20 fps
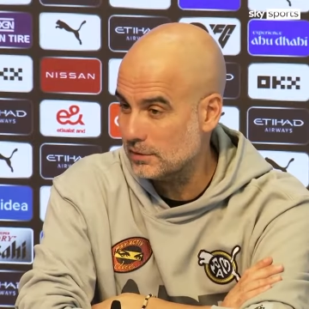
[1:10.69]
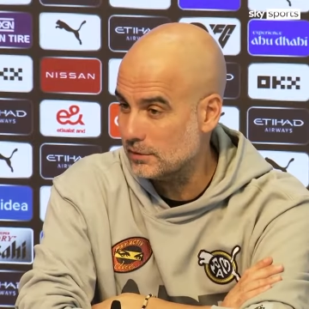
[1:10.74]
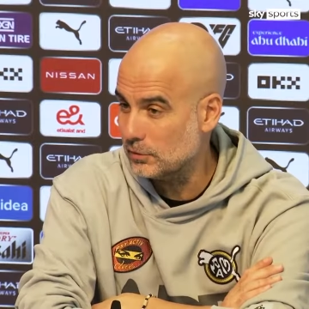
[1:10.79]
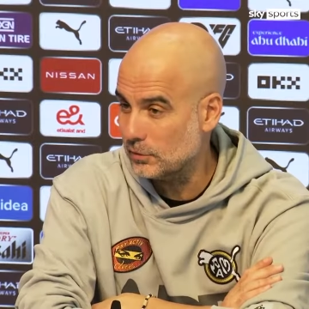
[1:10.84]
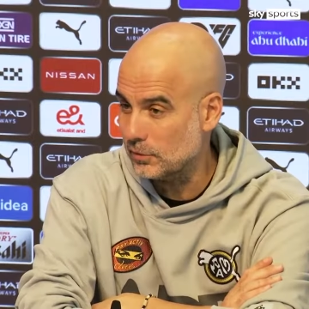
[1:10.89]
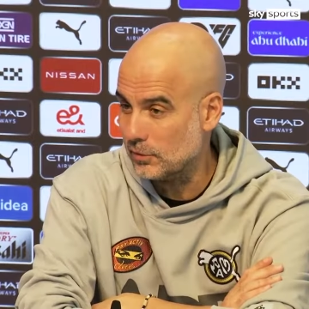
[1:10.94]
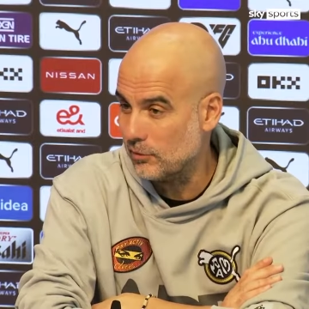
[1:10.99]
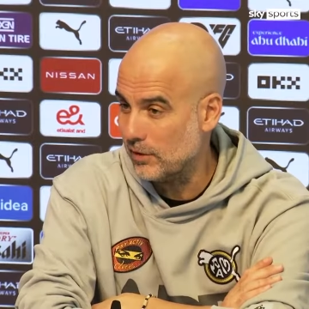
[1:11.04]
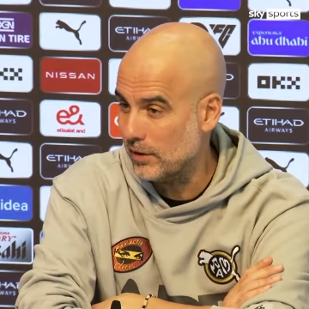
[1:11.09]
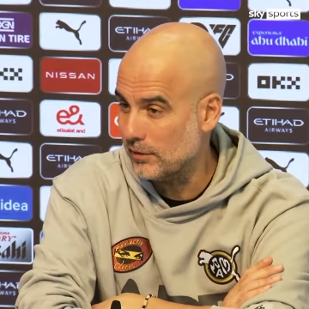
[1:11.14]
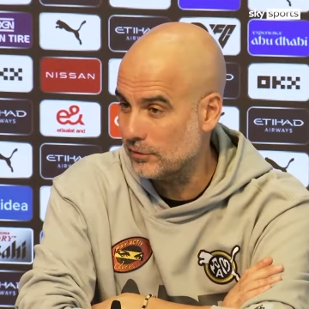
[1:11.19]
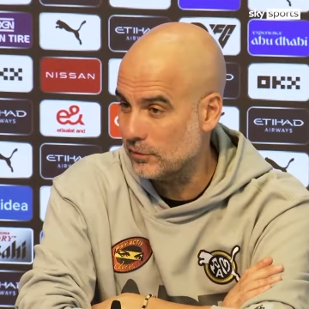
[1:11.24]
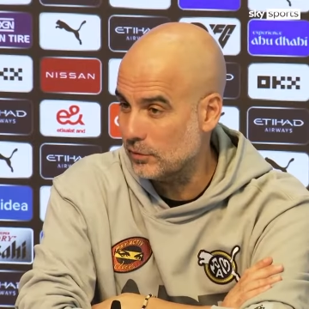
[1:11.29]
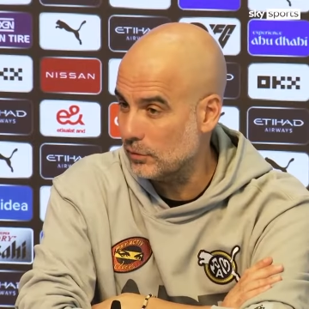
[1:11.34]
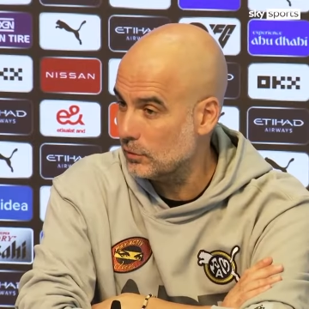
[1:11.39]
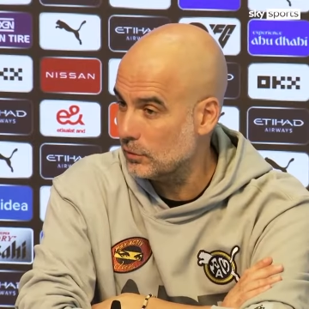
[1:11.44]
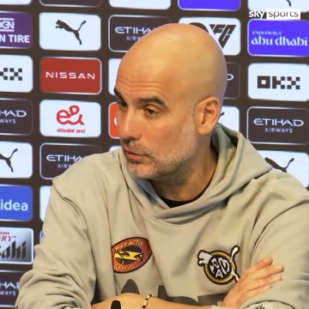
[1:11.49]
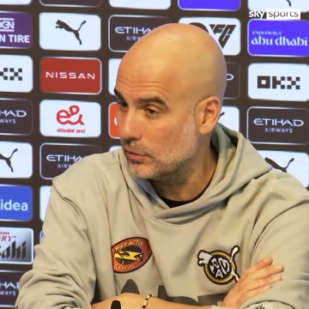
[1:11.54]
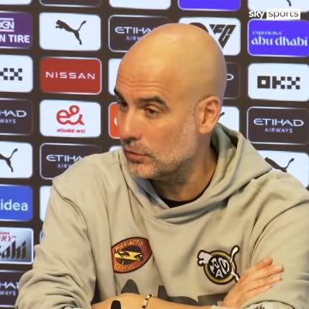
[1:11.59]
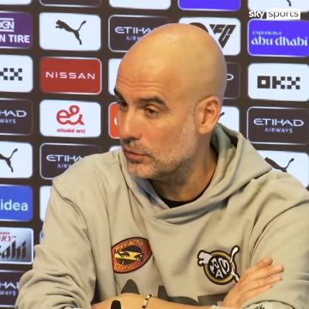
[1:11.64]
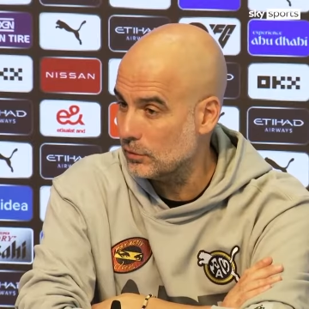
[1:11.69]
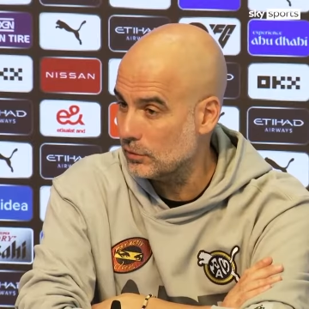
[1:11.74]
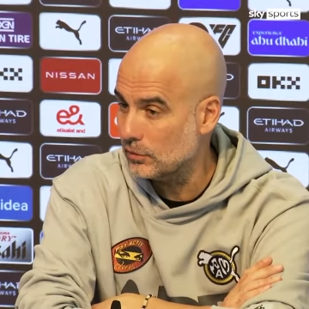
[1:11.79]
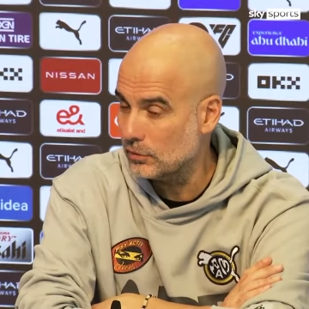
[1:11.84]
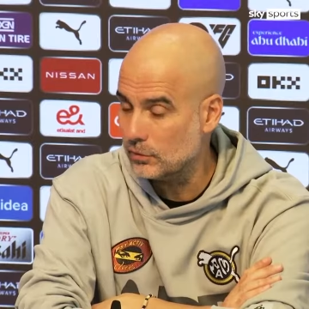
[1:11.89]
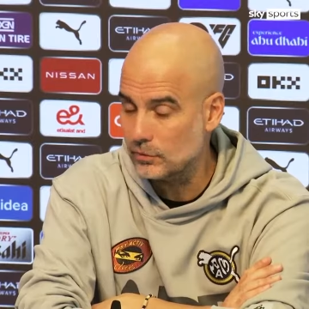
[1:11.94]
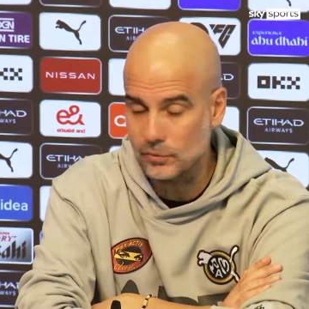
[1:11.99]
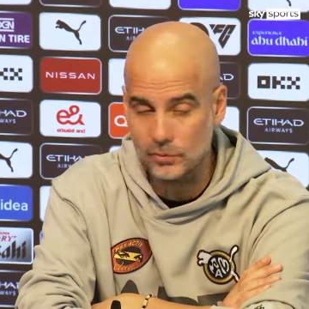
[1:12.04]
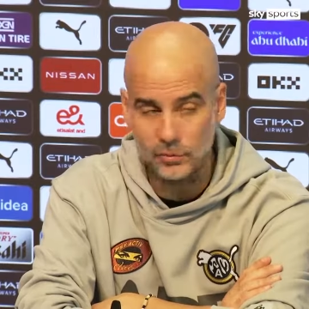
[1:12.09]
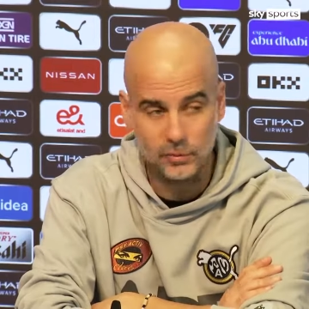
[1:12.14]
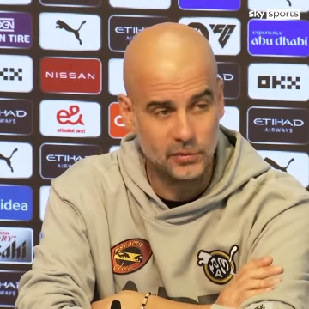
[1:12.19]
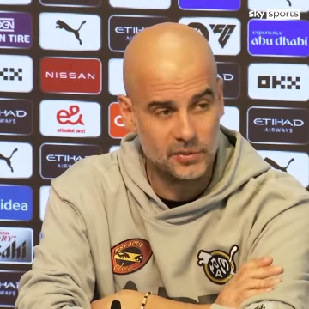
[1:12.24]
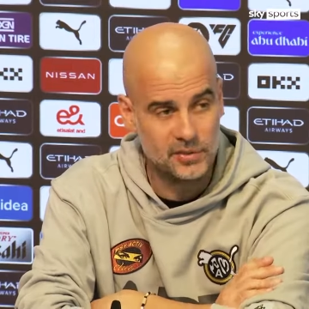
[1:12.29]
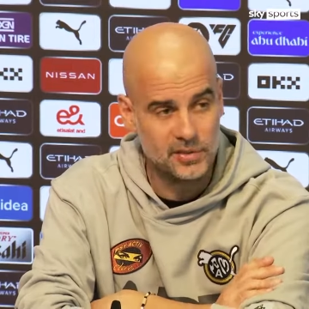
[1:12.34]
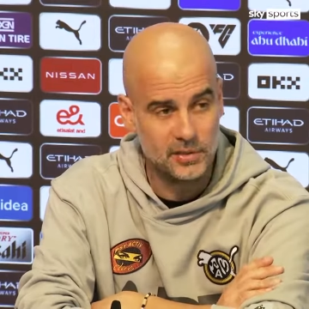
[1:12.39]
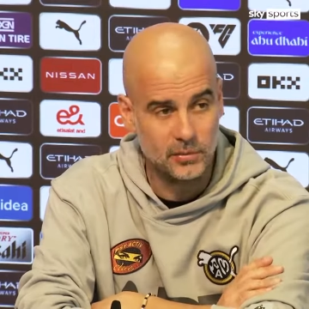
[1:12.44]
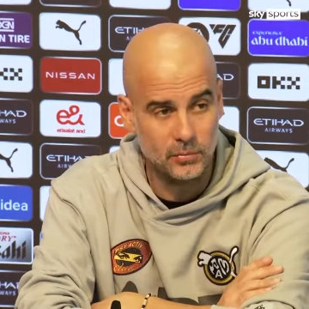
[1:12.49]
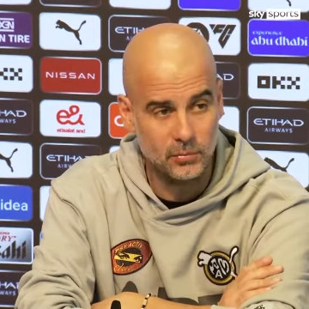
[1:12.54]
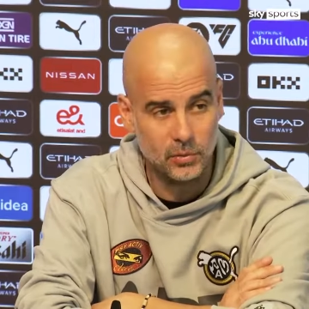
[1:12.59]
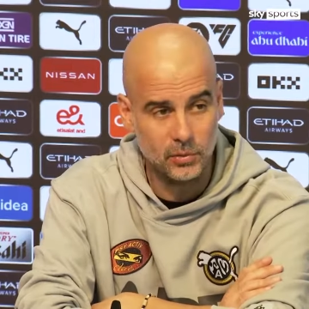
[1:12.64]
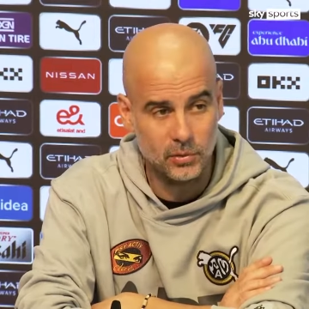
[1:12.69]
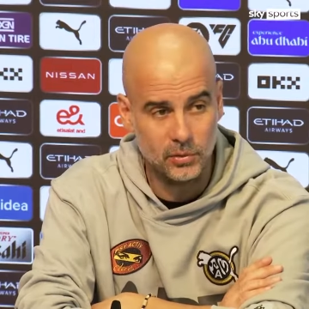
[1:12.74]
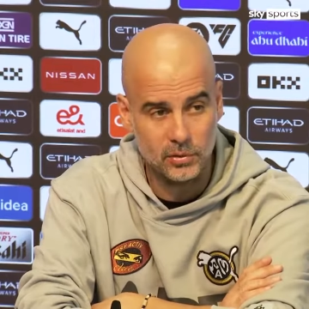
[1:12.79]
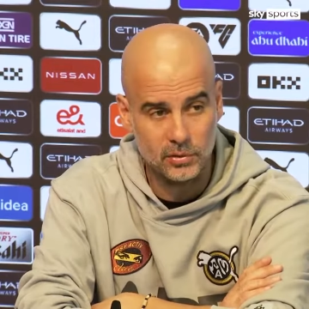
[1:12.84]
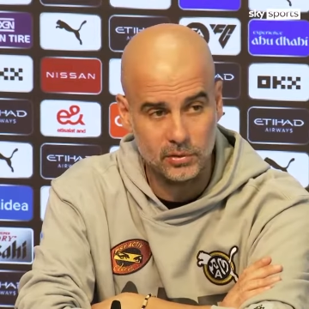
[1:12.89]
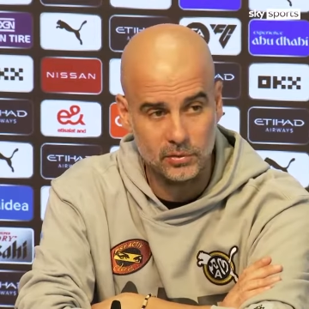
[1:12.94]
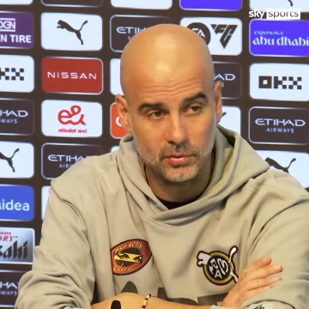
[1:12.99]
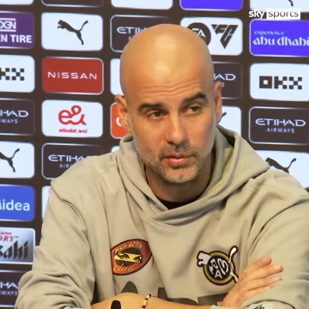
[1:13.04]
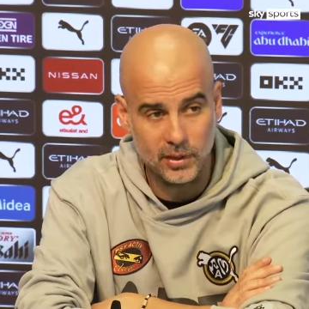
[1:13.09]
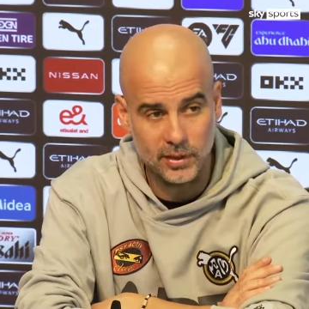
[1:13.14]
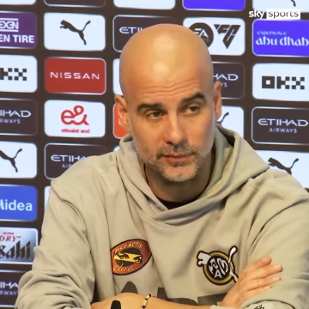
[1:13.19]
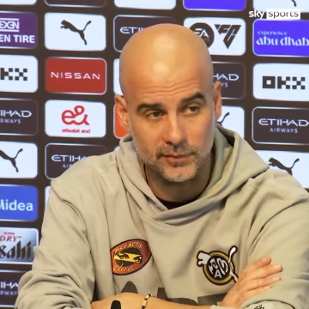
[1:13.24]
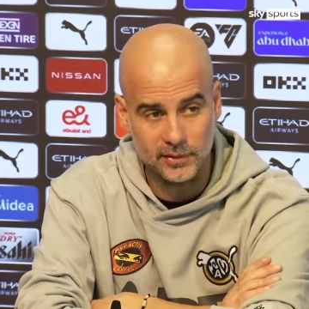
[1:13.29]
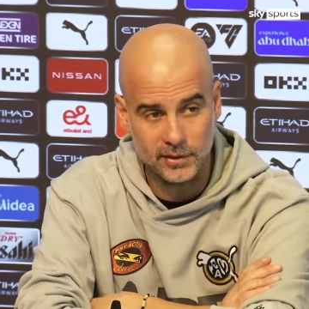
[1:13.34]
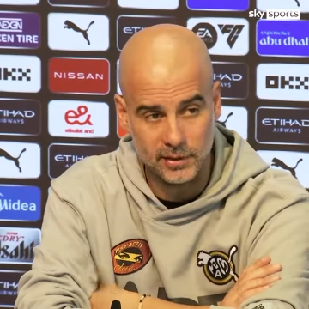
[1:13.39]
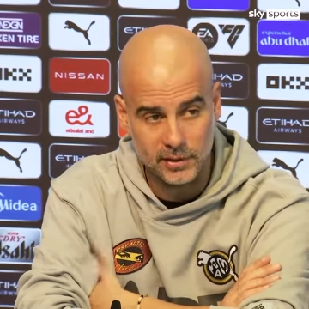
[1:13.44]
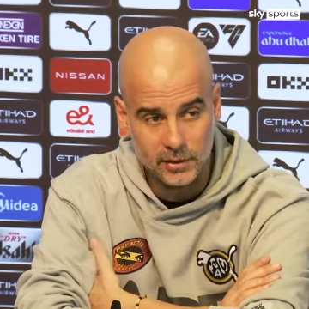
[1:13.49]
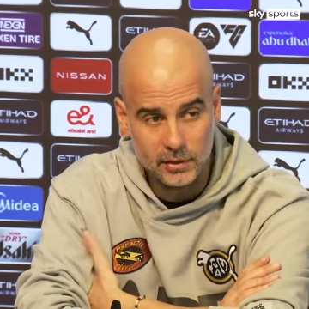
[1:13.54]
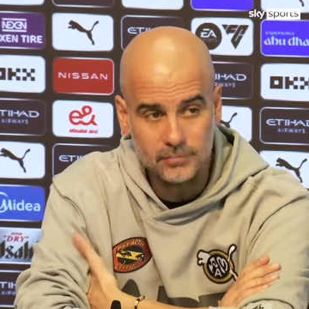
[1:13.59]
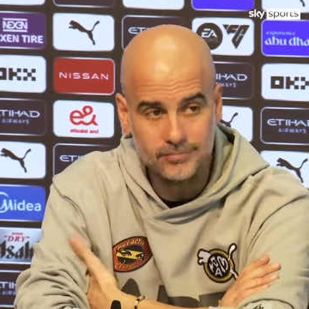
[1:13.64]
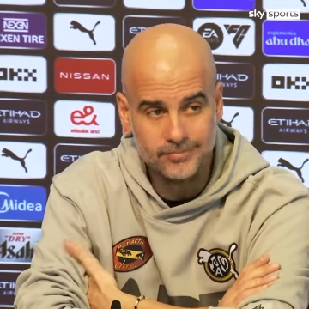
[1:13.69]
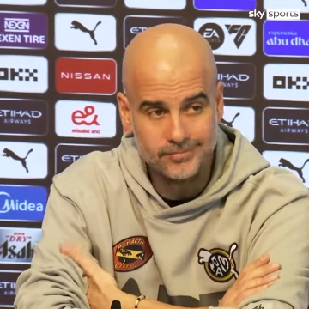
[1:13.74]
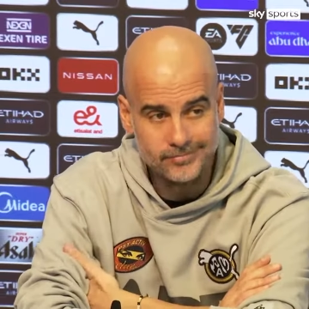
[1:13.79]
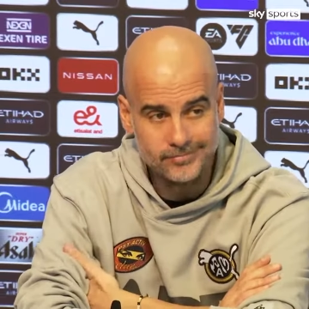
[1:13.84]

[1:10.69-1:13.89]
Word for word: to arrive to to Istanbul to have the